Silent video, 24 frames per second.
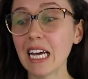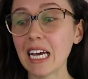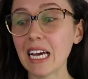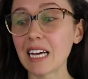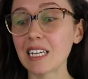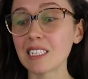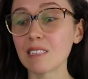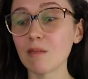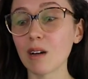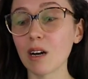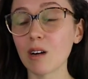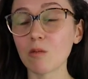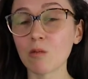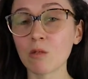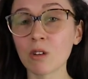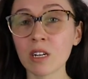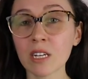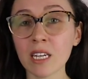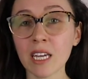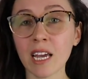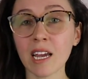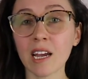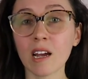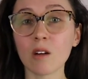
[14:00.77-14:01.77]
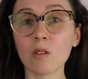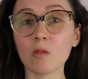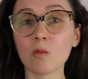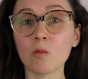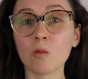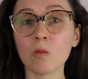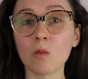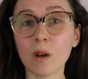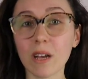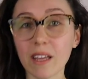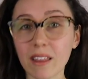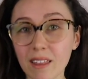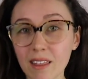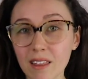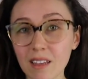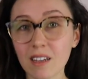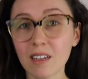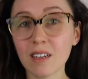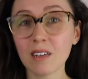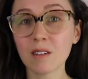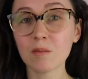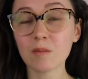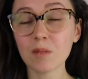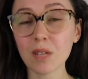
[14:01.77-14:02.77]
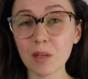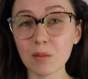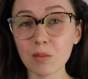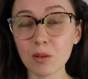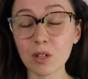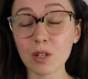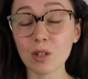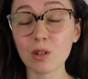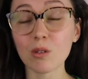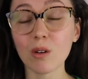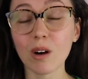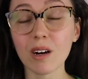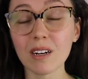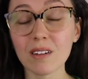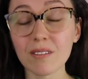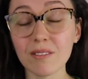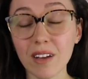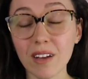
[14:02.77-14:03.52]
It's about working with people who are